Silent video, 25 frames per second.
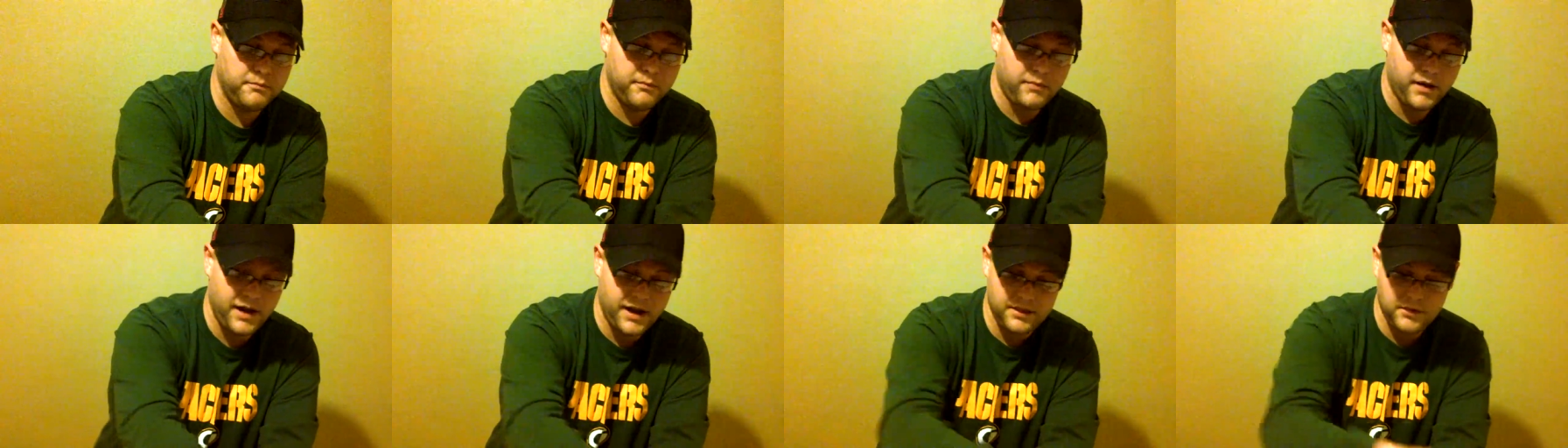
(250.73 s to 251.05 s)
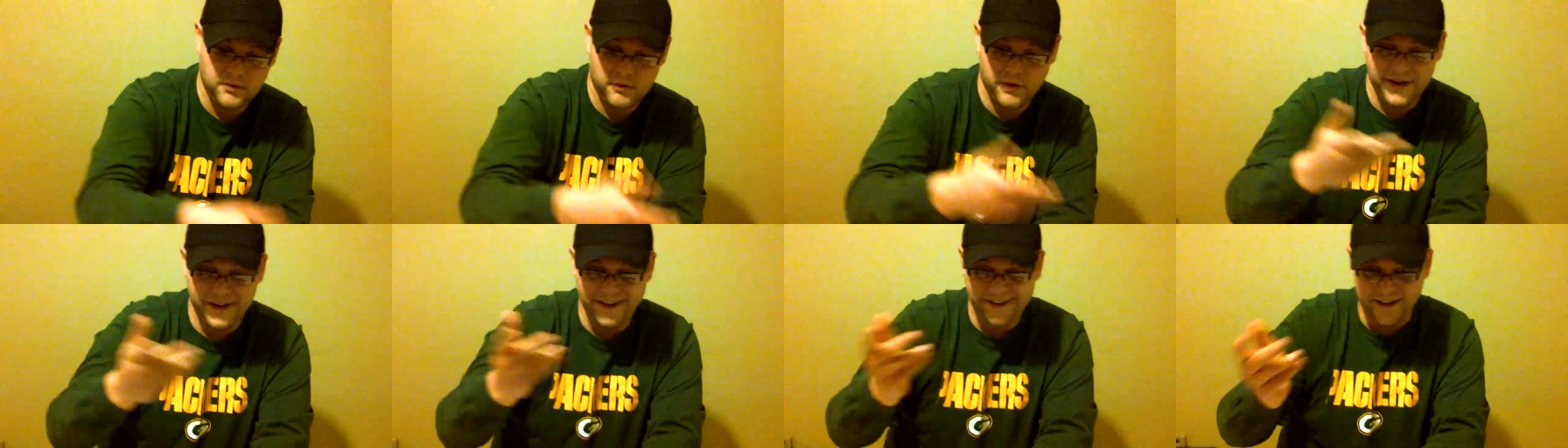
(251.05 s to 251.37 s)
by
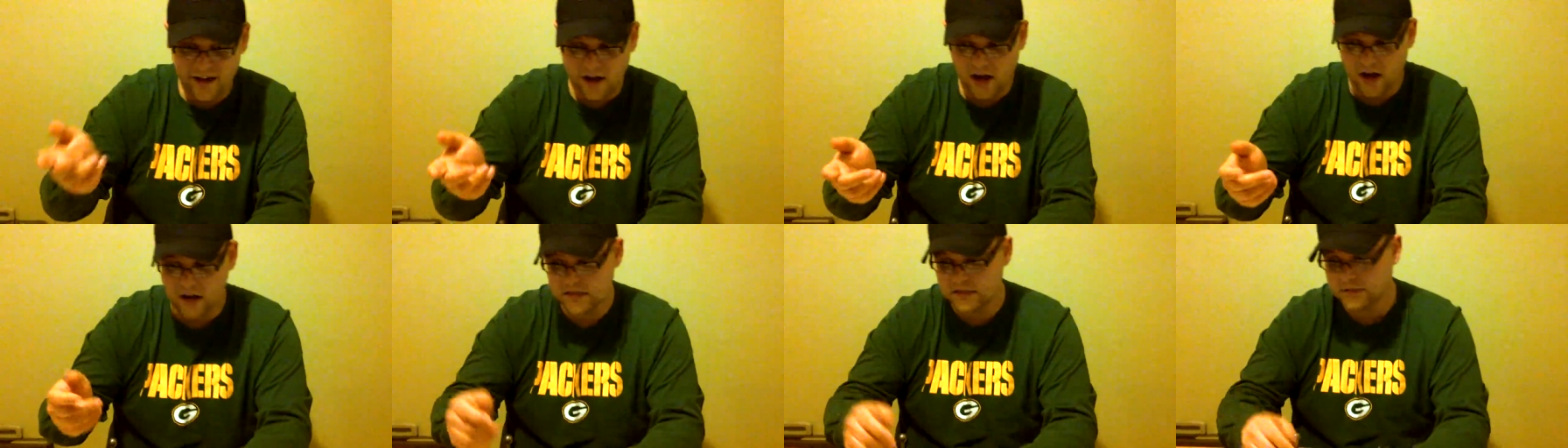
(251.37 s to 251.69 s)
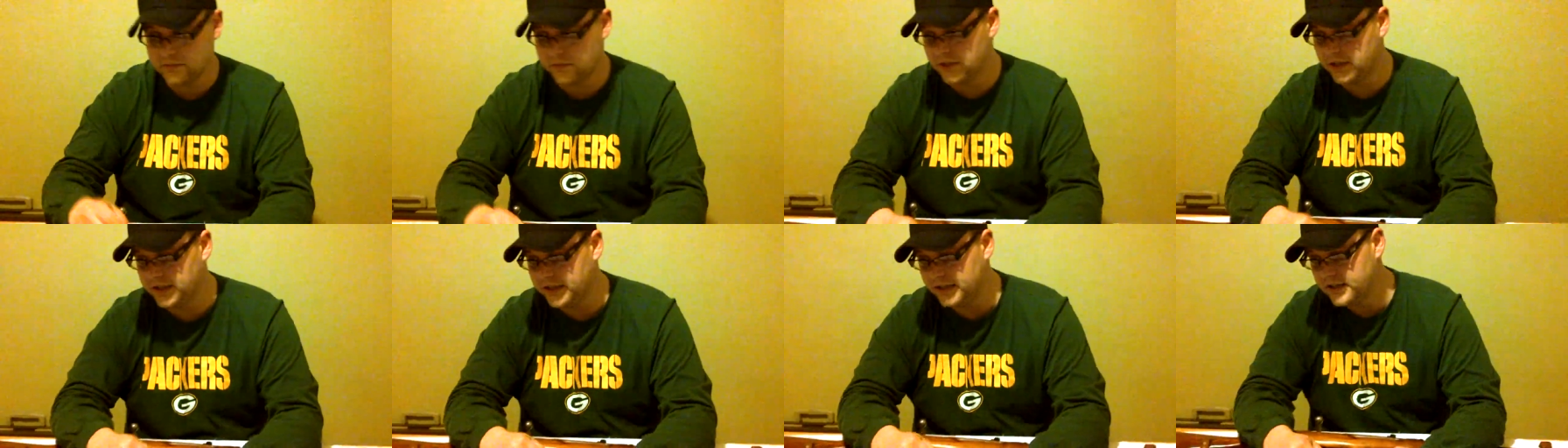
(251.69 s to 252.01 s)
the way,
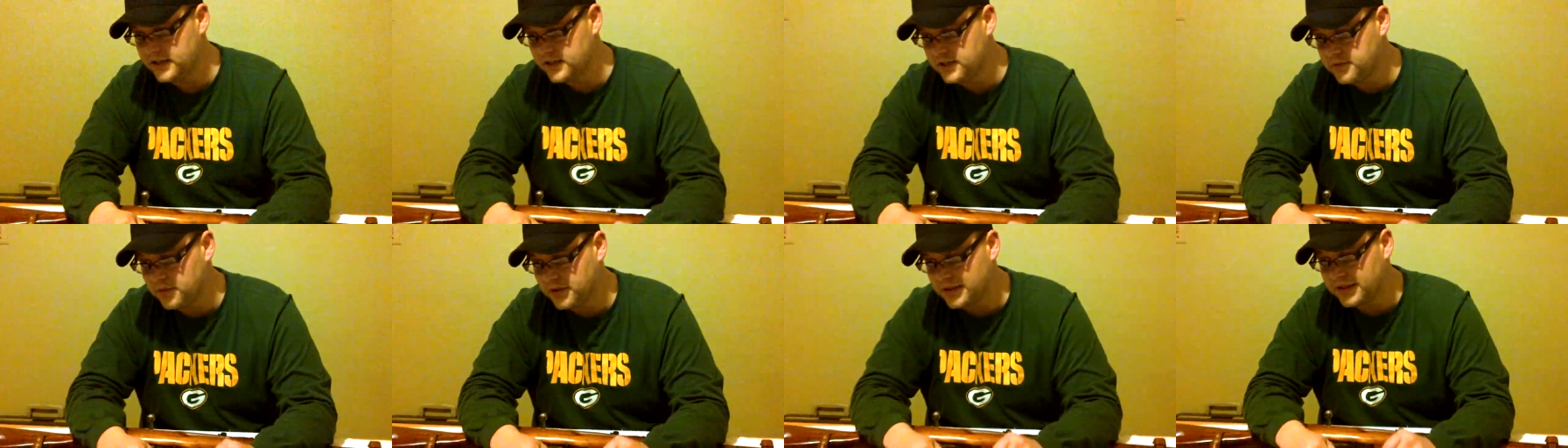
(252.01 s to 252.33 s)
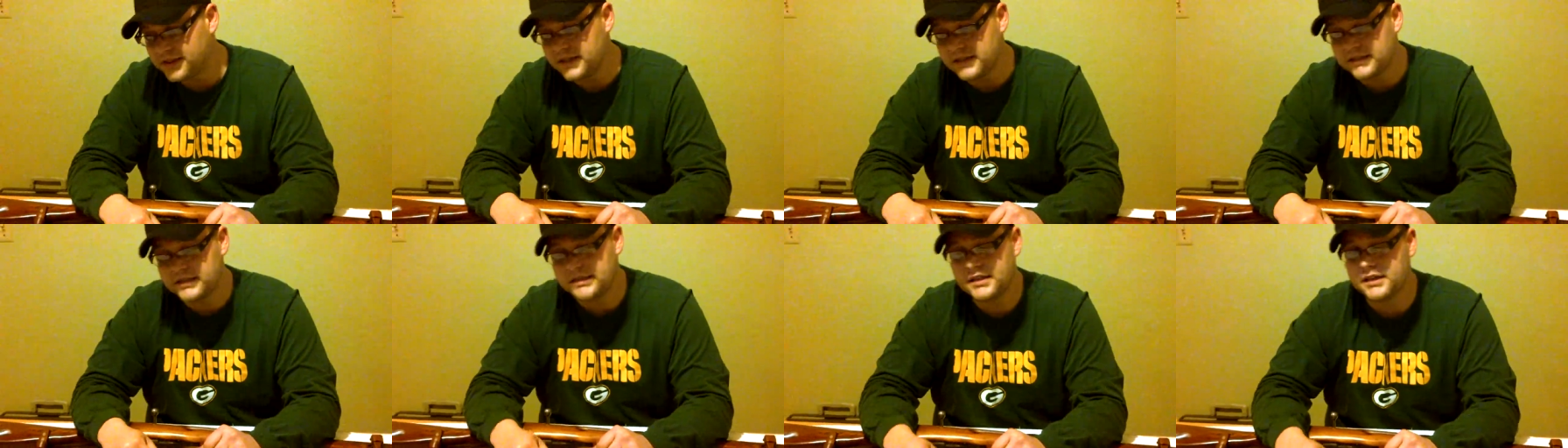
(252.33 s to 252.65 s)
cosmoline is
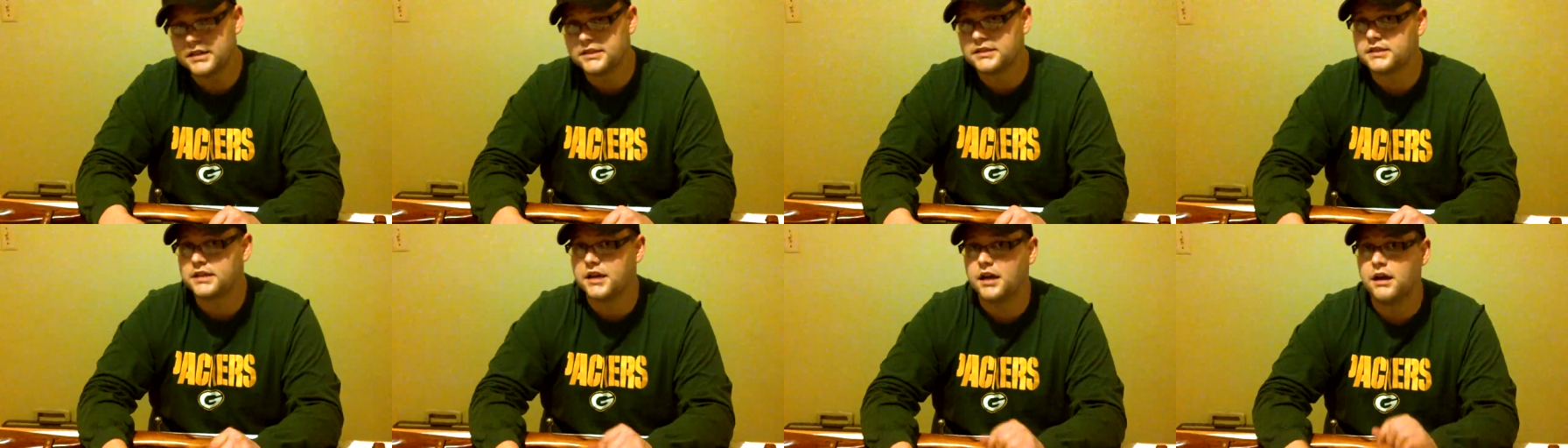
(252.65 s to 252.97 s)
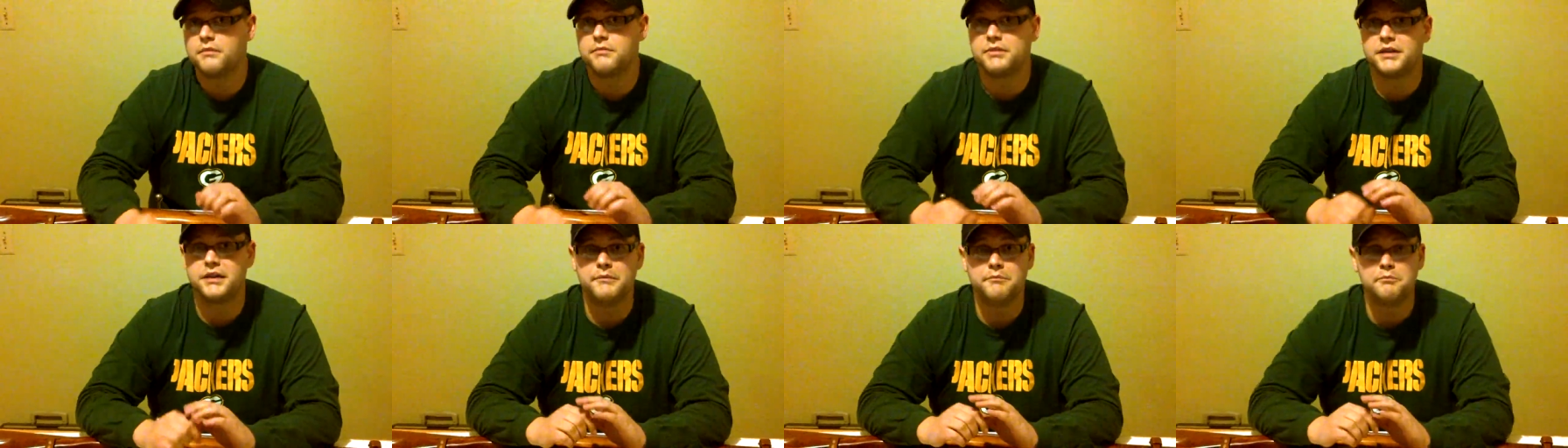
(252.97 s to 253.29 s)
what these things
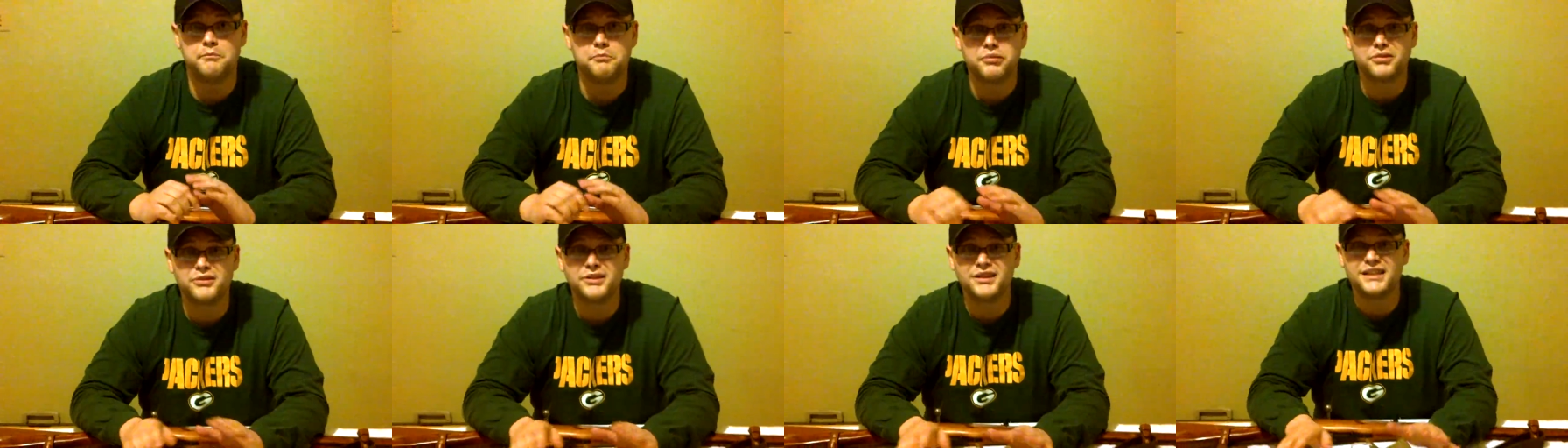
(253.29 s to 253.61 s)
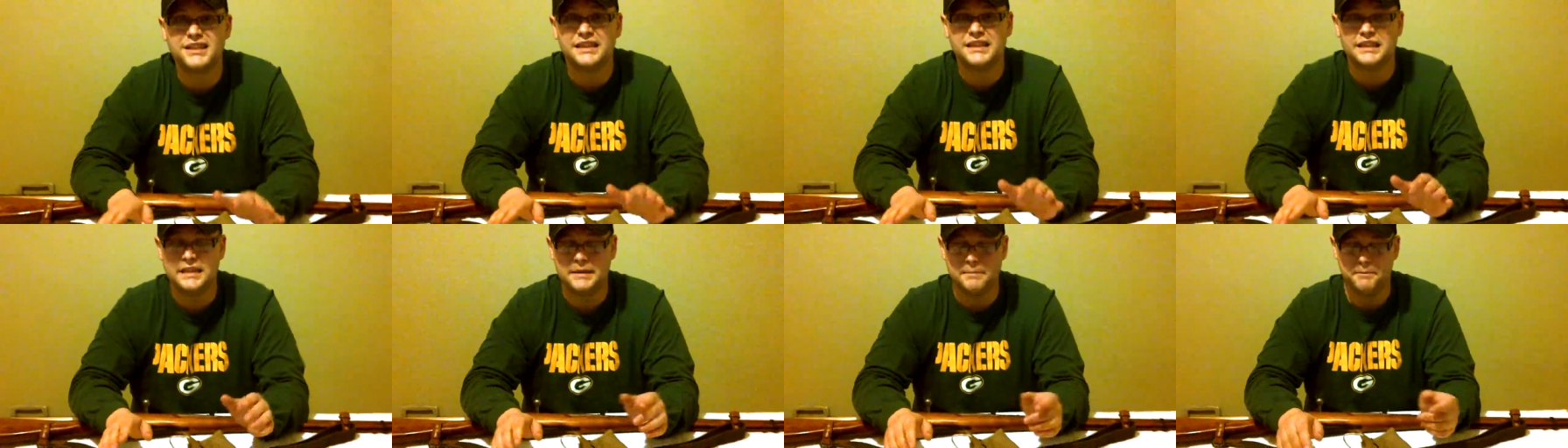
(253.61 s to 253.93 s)
come
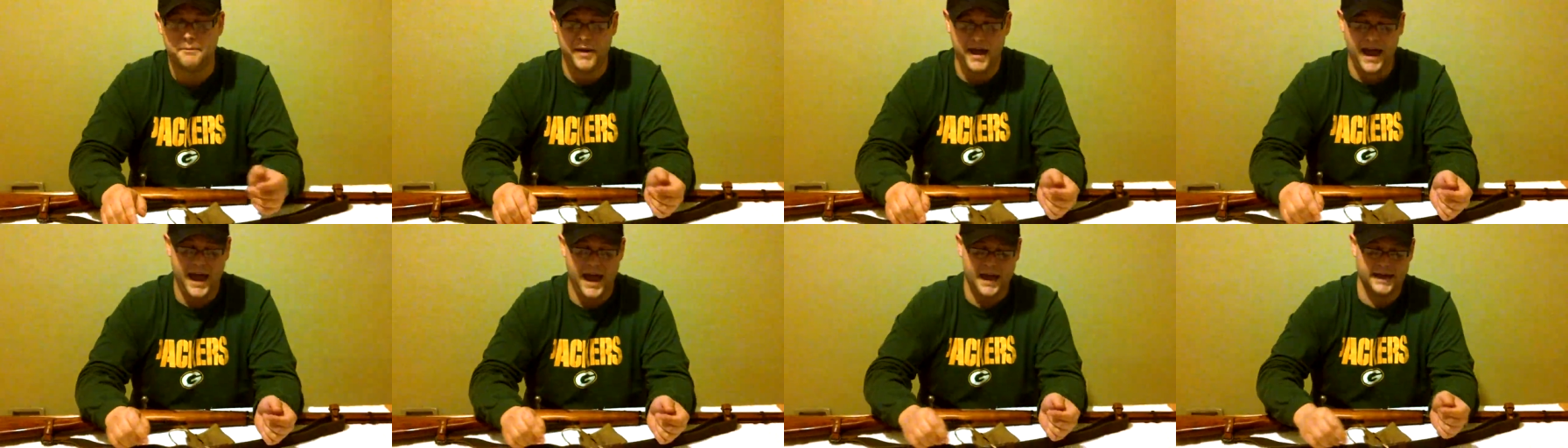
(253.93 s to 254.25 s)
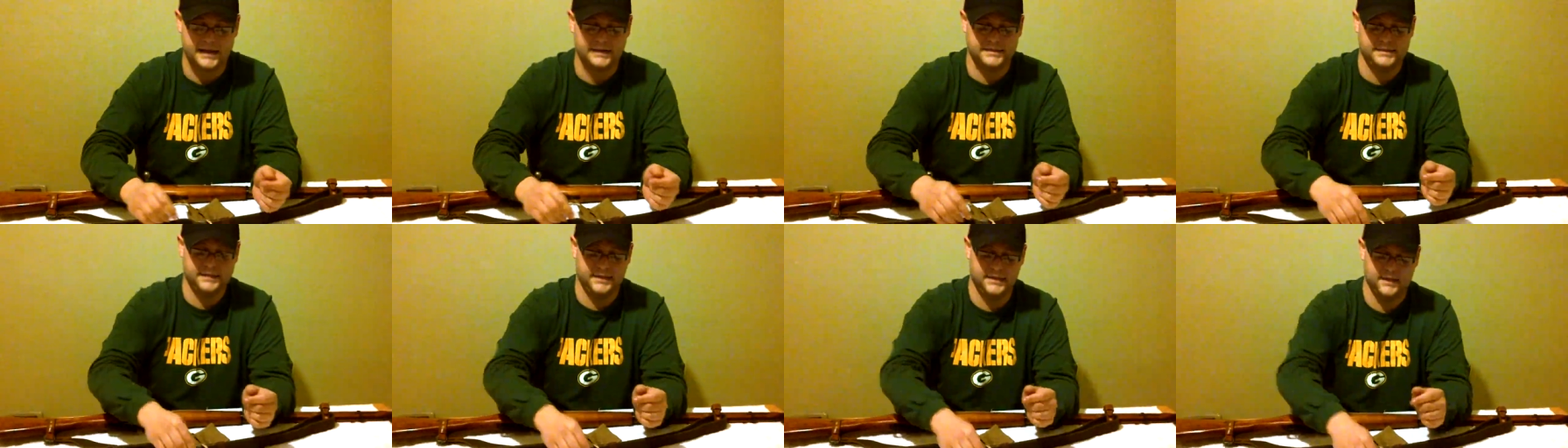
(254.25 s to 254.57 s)
completely
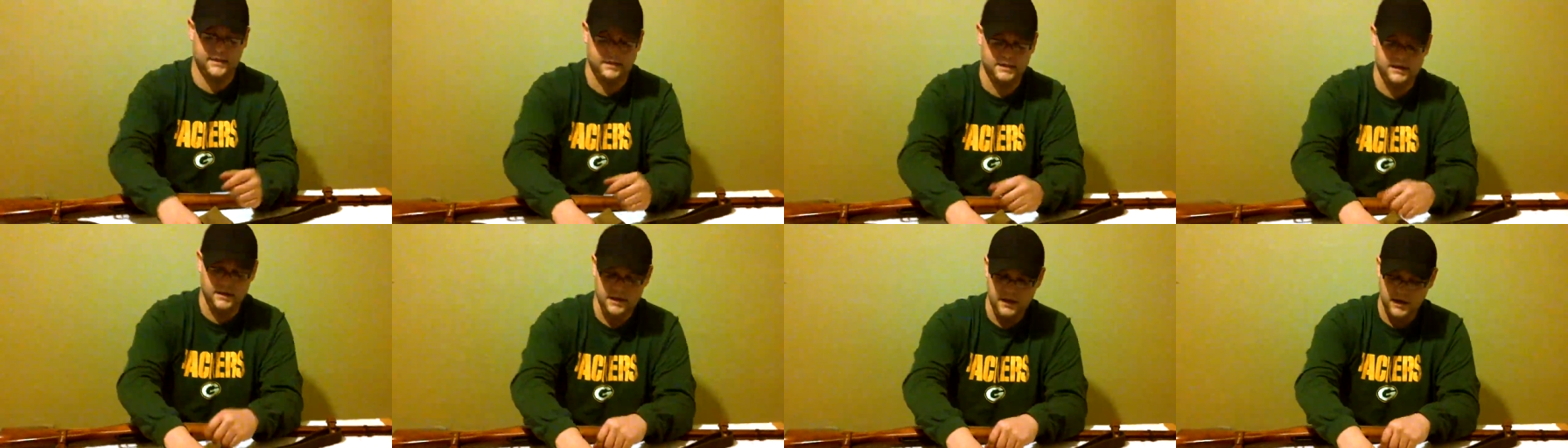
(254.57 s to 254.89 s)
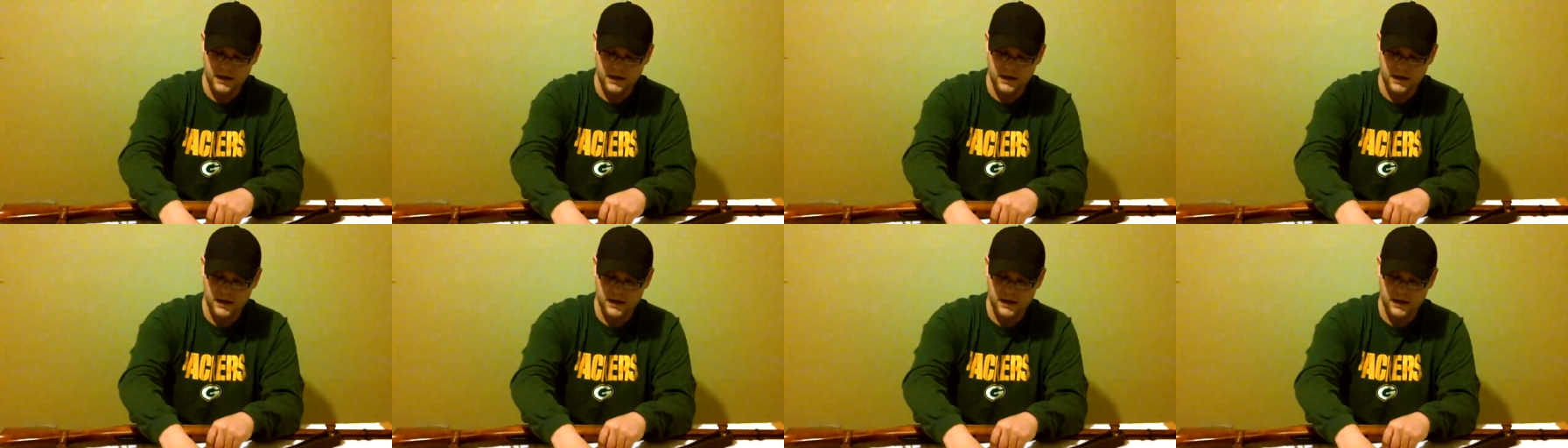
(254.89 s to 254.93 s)
packed in.